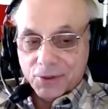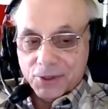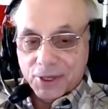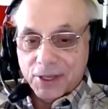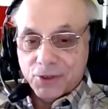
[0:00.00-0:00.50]
You're
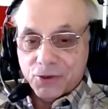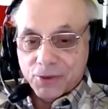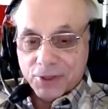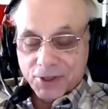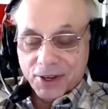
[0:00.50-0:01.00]

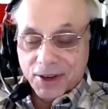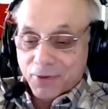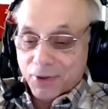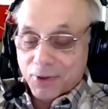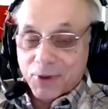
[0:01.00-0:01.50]
dangerous to
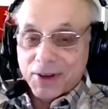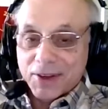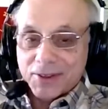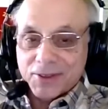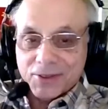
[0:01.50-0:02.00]
everyone
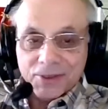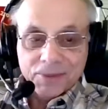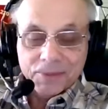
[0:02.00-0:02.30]
else.